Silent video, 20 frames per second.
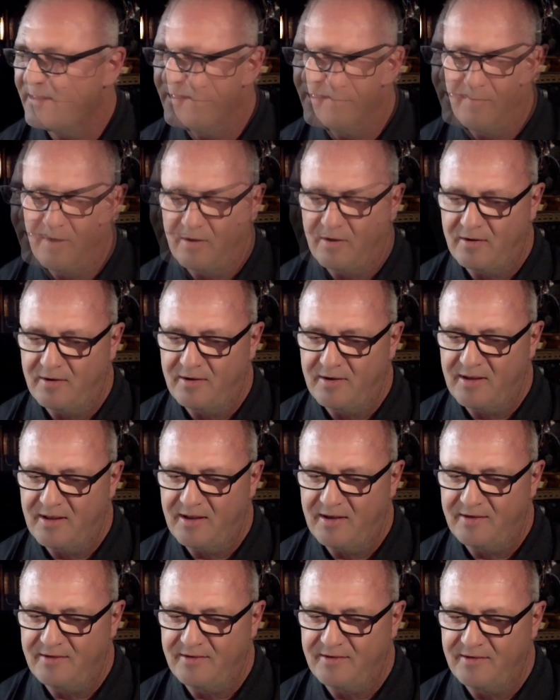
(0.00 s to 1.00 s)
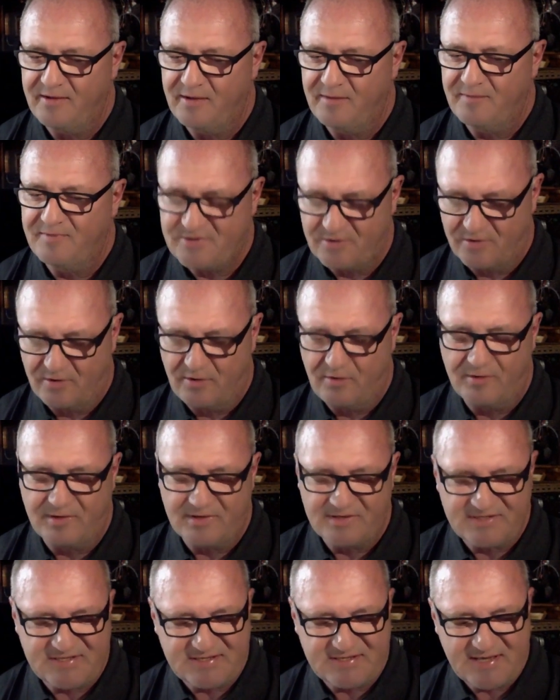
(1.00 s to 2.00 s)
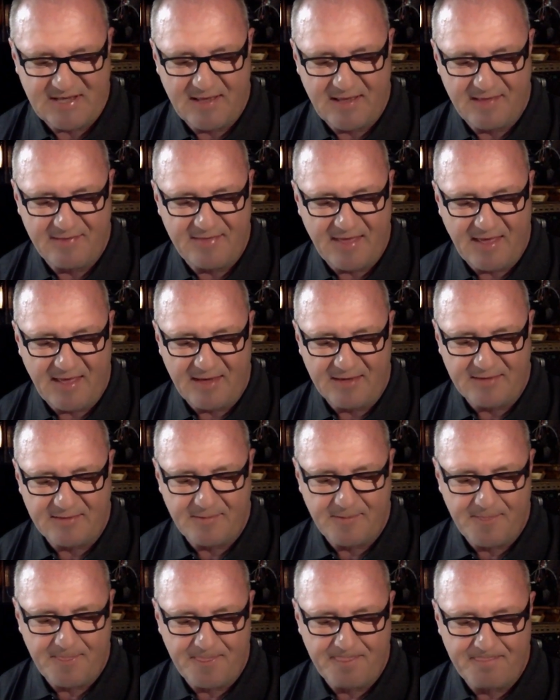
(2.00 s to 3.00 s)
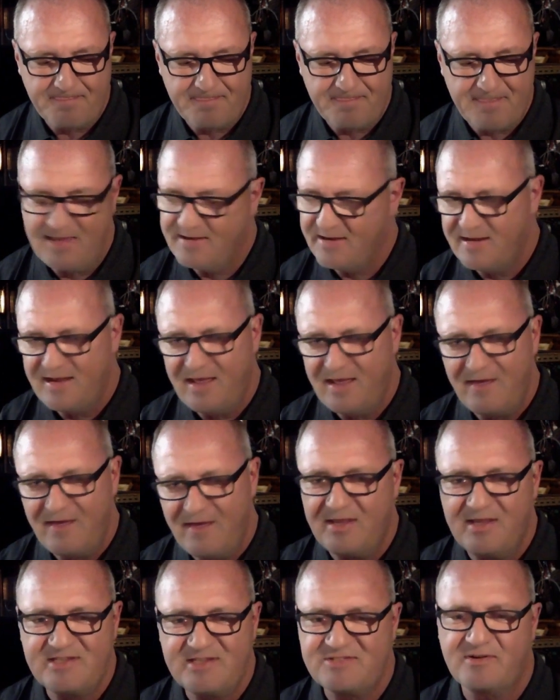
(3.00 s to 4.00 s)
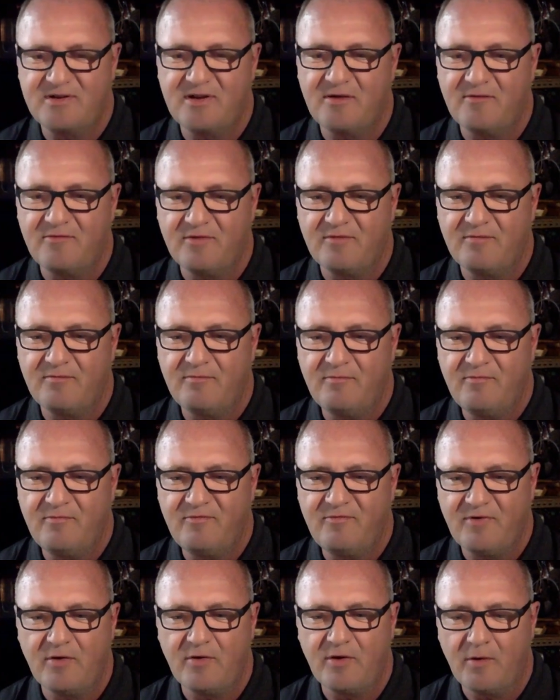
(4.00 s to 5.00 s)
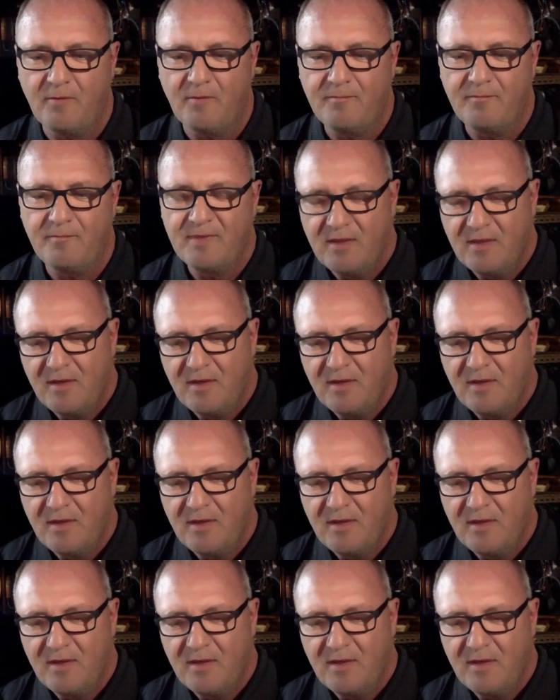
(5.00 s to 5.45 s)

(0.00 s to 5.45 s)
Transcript: Martin Mr. Hogue had said that he didn't have any history of the photo,